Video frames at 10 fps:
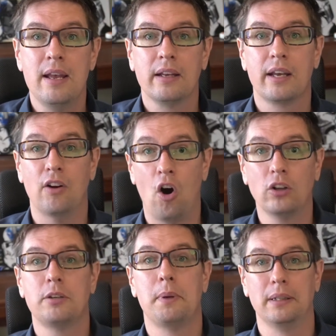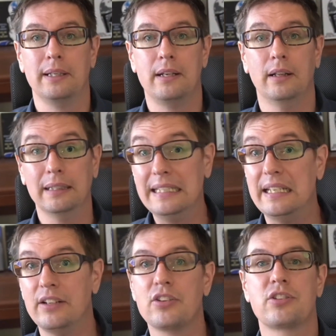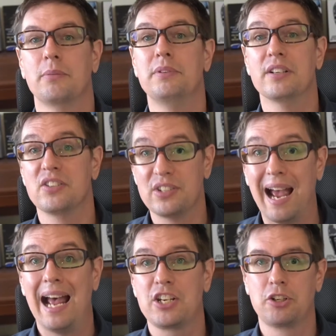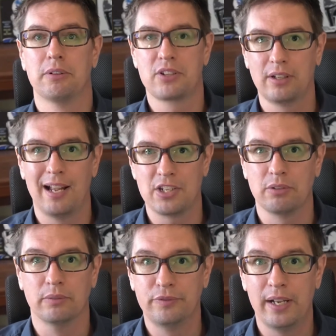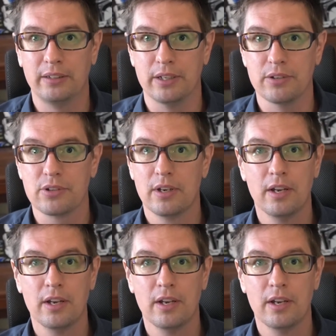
can ultimately lead to some disastrous classroom failures.